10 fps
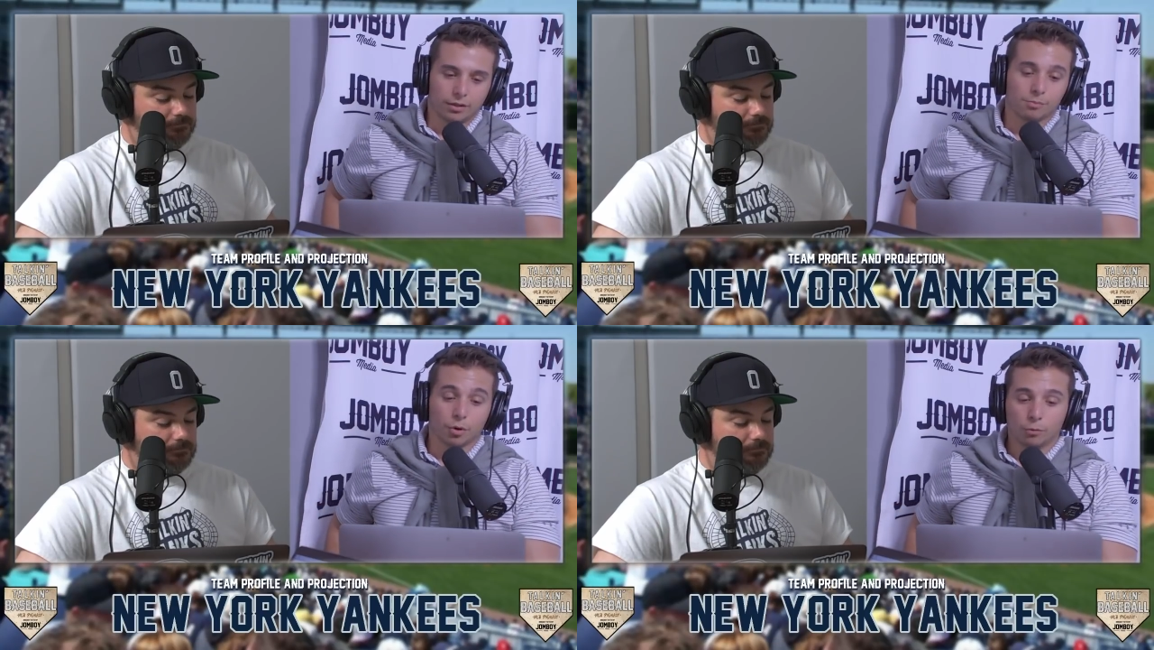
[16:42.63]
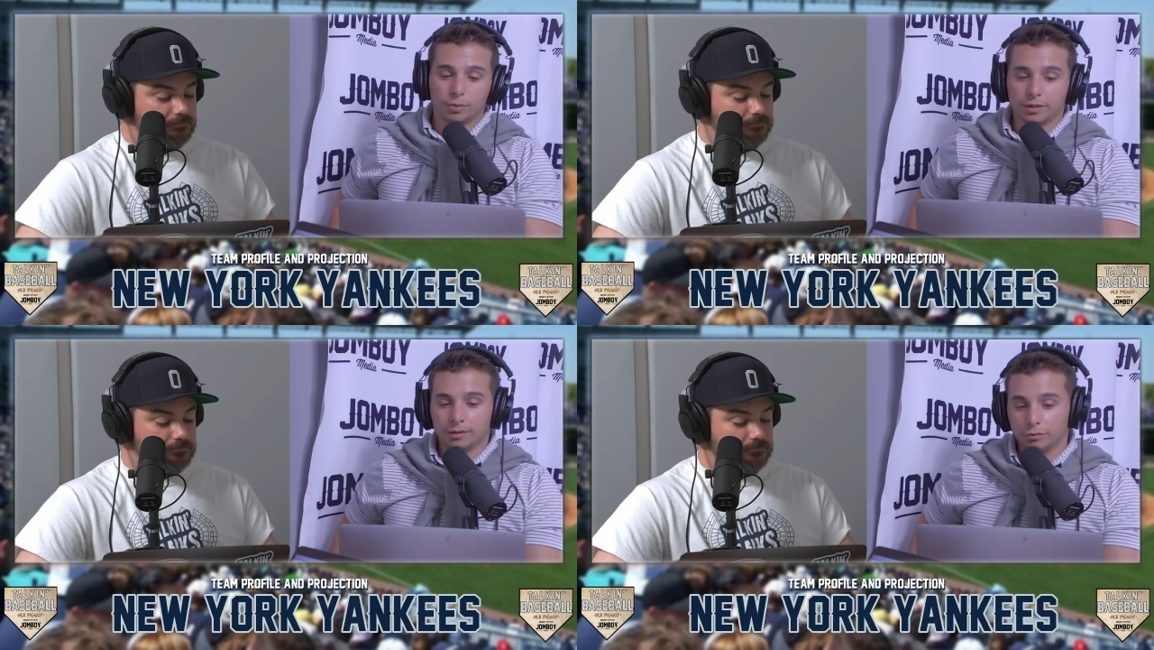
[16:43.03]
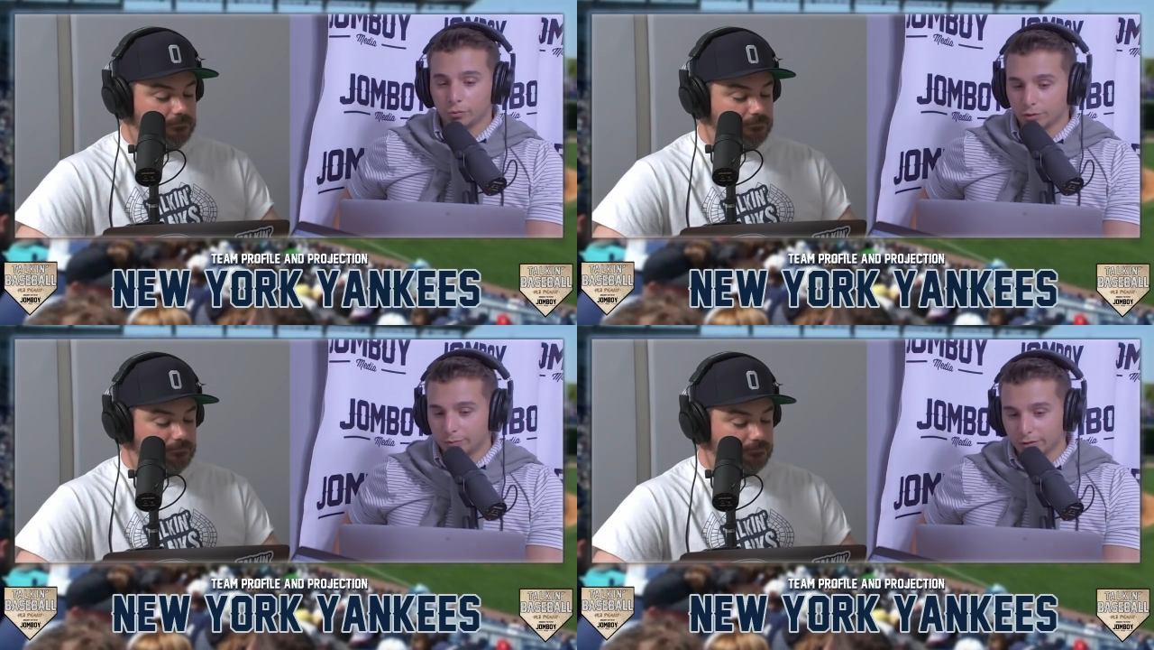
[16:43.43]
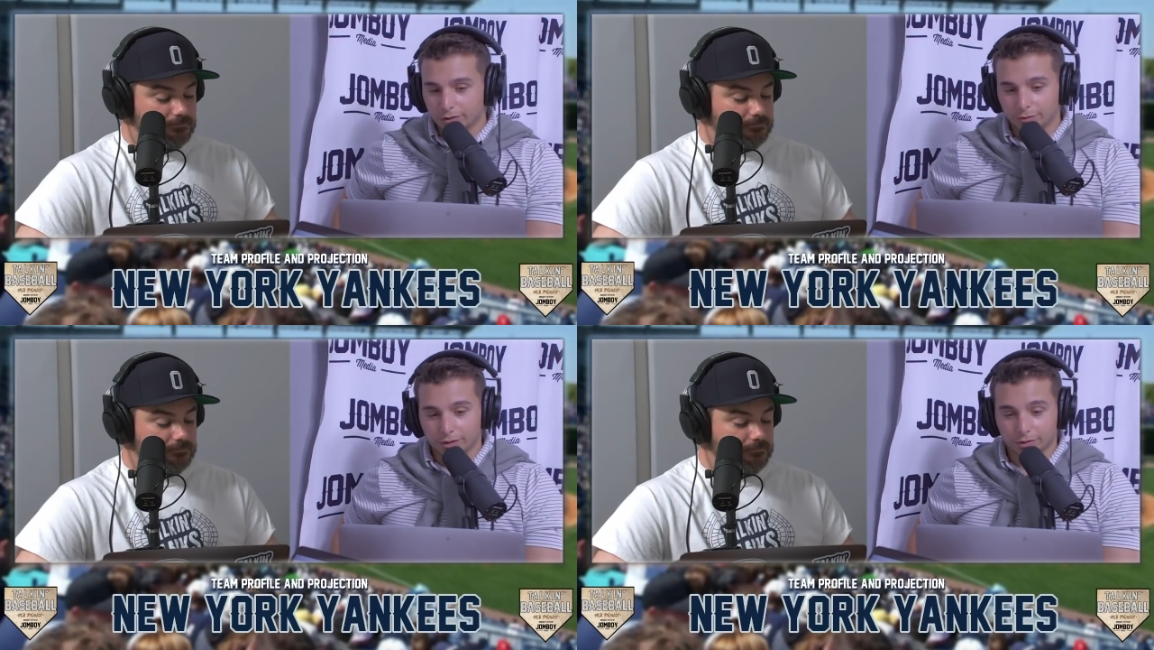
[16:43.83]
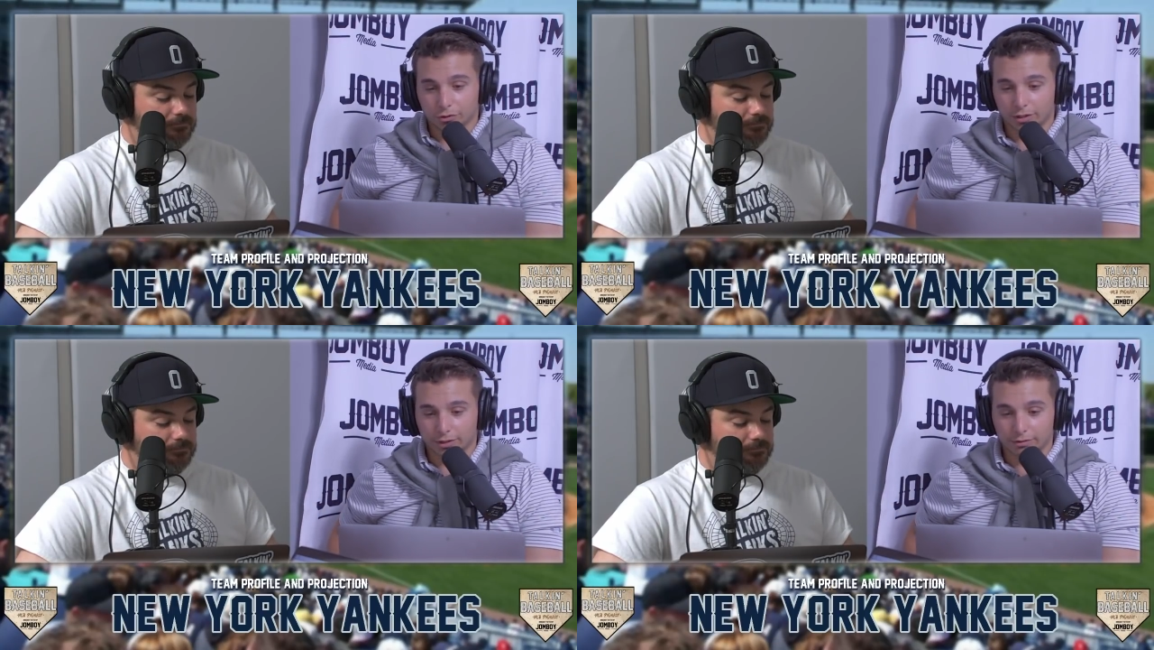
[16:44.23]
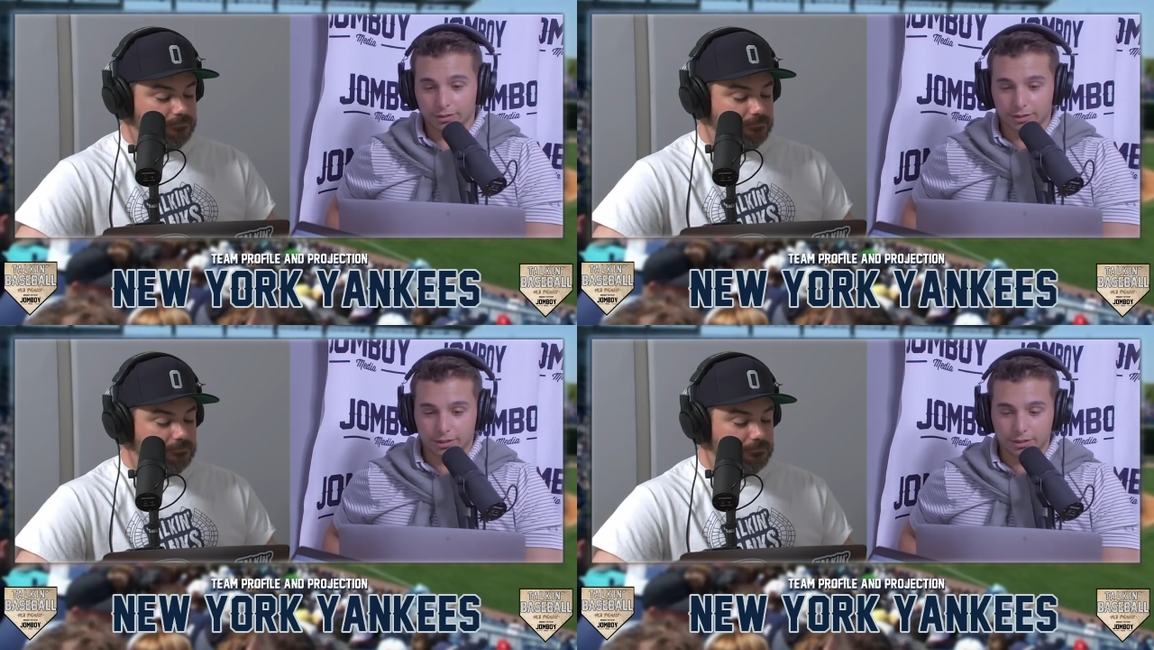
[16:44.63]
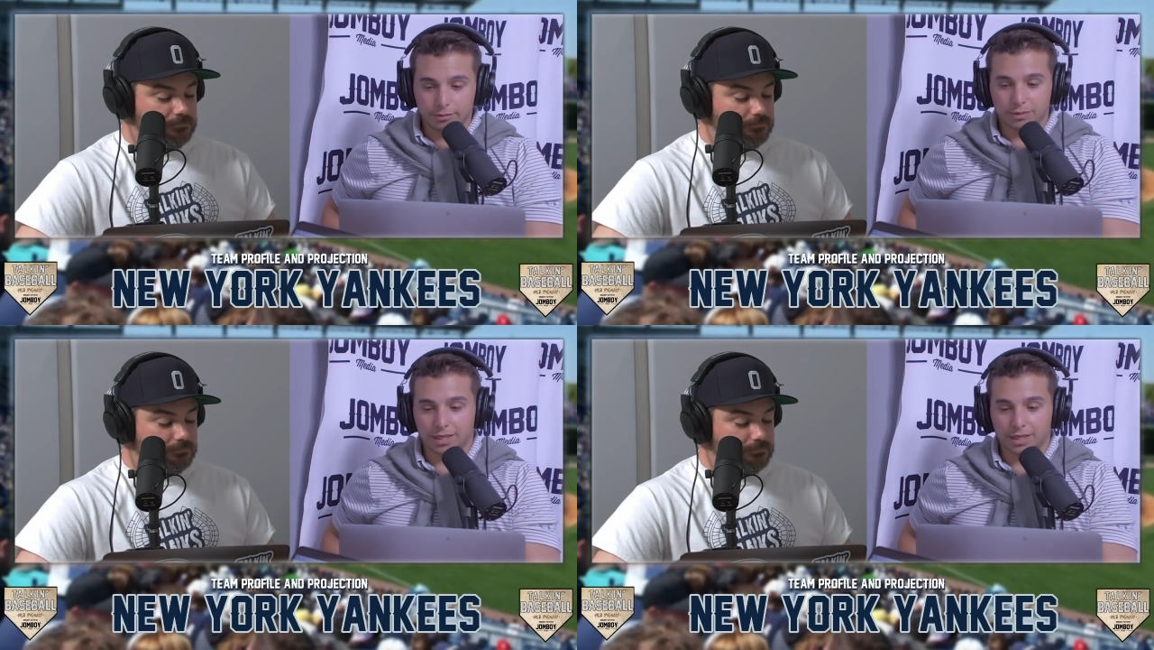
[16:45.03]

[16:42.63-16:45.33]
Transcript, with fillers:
Speaker 1: The bullpen was built to be the strength of this team,